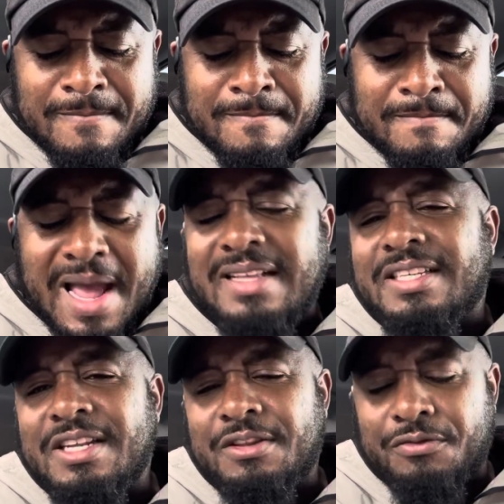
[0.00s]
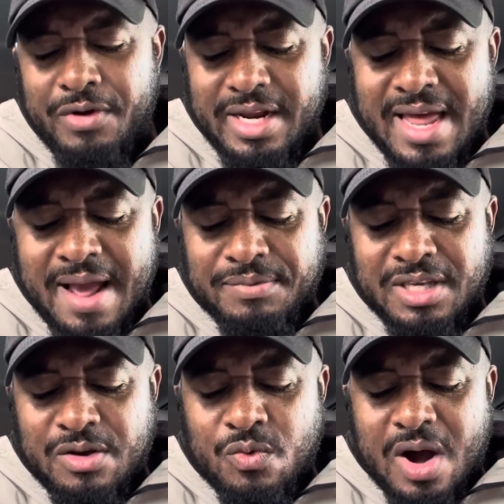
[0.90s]
Man City 3,
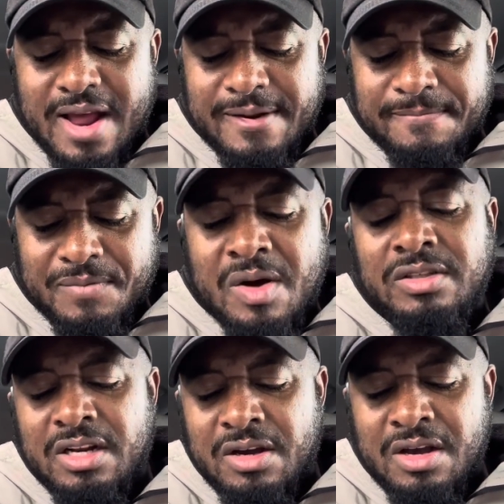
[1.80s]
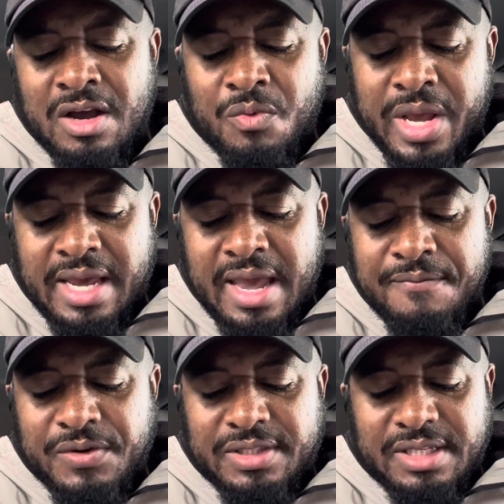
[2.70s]
Leipzig 1. That was an away game
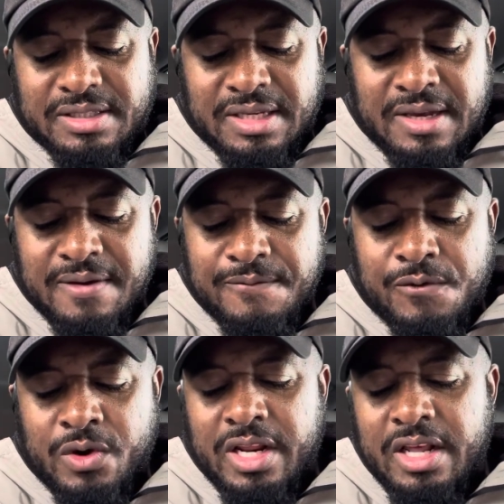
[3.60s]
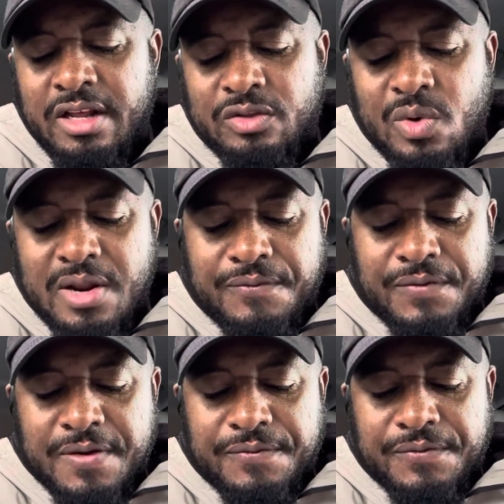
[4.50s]
for City. Foden in the
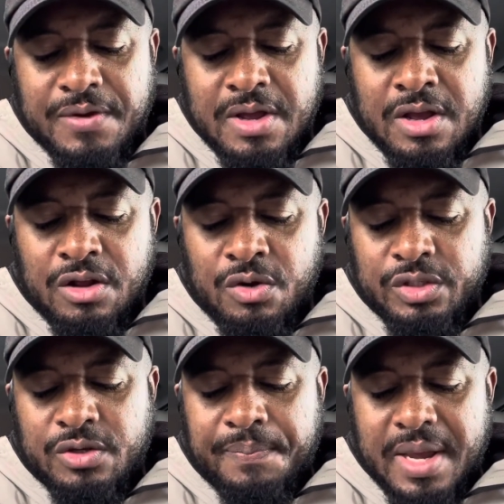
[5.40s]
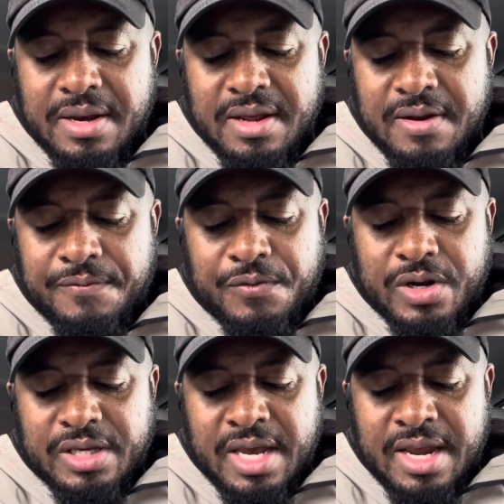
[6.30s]
25th. Luis Openda in the
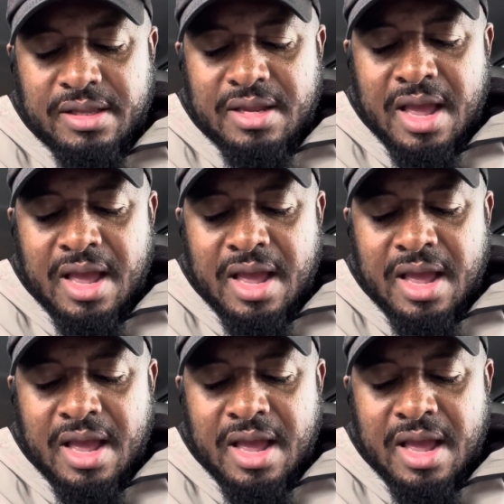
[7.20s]
48th.